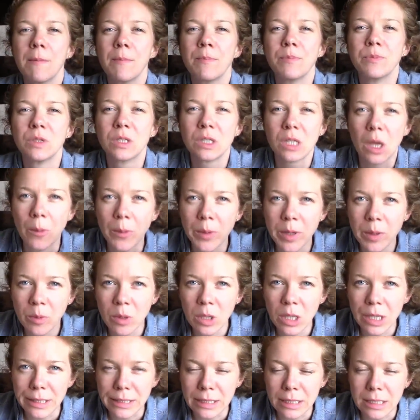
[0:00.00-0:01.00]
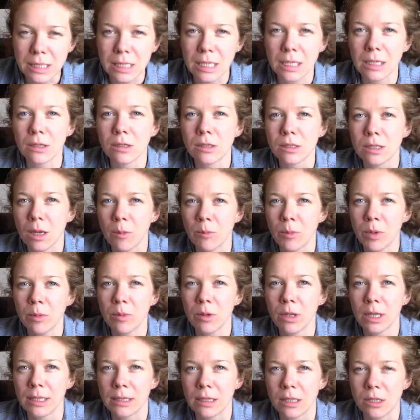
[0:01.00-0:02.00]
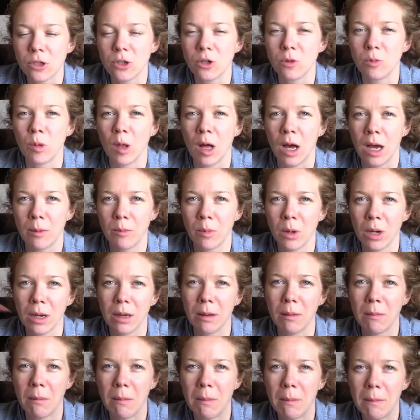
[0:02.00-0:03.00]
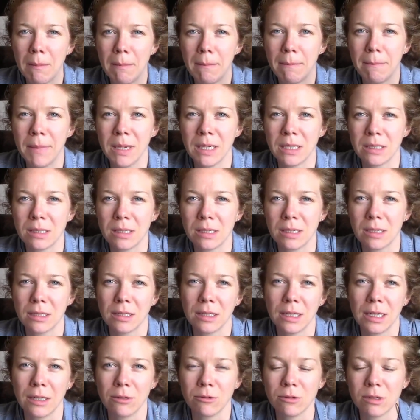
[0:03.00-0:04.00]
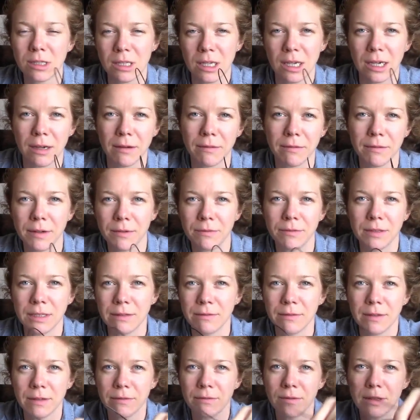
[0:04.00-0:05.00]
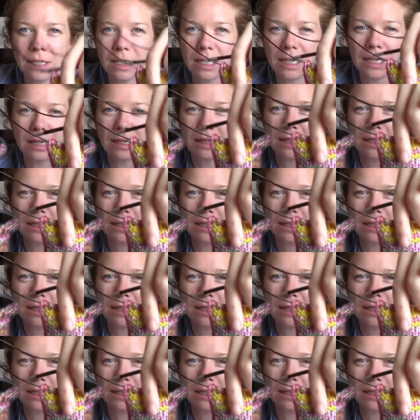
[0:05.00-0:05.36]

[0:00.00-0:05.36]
some people like the single, some people like the 2-ply, but basically it was like a 50-50